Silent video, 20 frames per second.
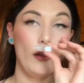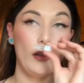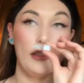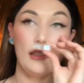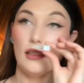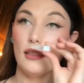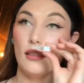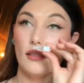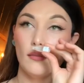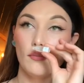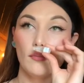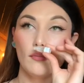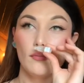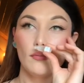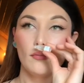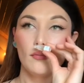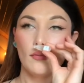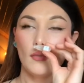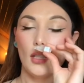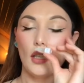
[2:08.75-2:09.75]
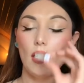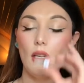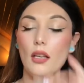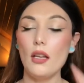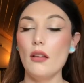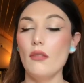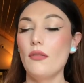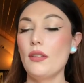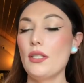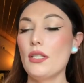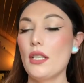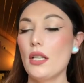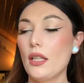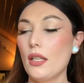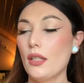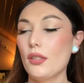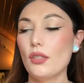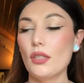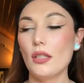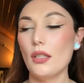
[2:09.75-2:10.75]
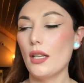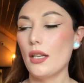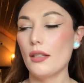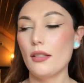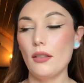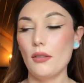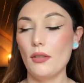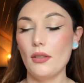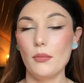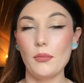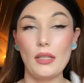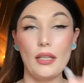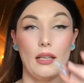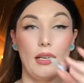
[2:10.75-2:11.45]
It's a vanilla gelato to me.